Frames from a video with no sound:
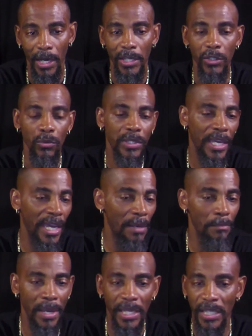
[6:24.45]
You can't
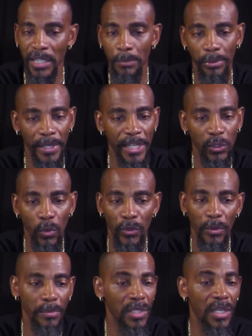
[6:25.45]
make any plans with
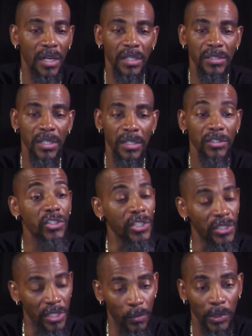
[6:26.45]
her because she
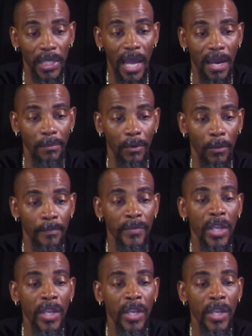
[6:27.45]
is unreliable.